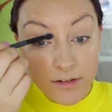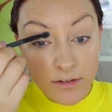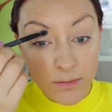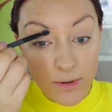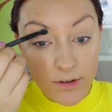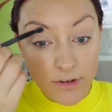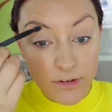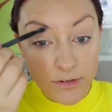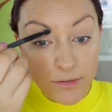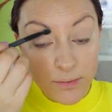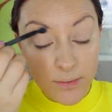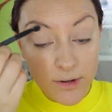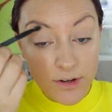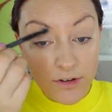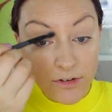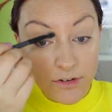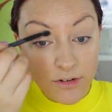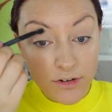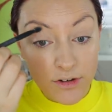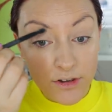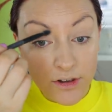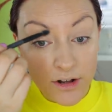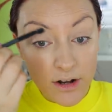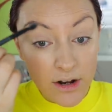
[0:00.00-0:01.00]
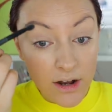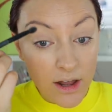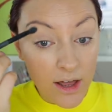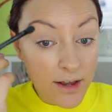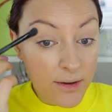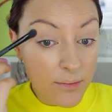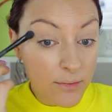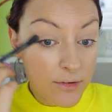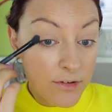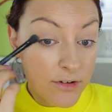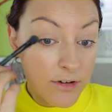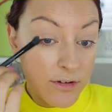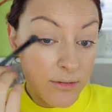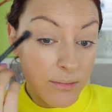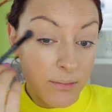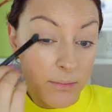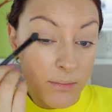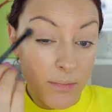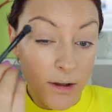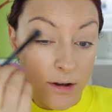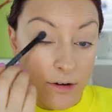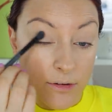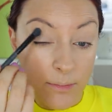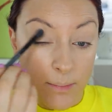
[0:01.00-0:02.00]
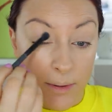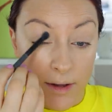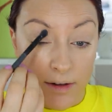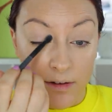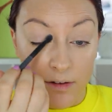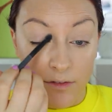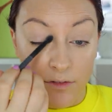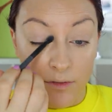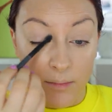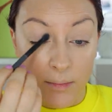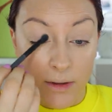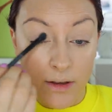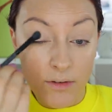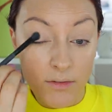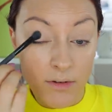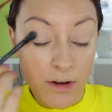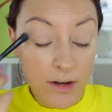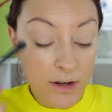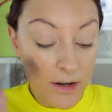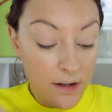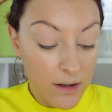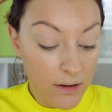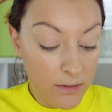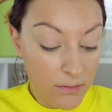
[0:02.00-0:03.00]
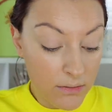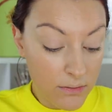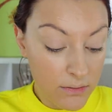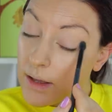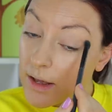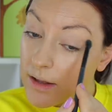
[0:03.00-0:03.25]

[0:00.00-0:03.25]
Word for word: so I switched to the light, which is much better for me right now.